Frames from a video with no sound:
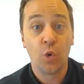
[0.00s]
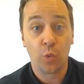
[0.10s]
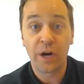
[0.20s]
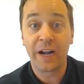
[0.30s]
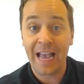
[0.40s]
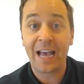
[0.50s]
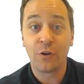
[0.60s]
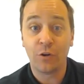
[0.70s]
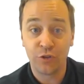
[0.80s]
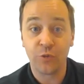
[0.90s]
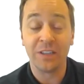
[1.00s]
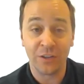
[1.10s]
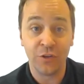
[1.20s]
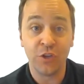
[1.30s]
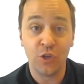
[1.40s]
we're going to handhold you
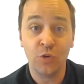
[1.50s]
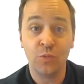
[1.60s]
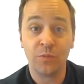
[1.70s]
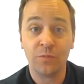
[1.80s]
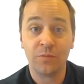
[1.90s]
until you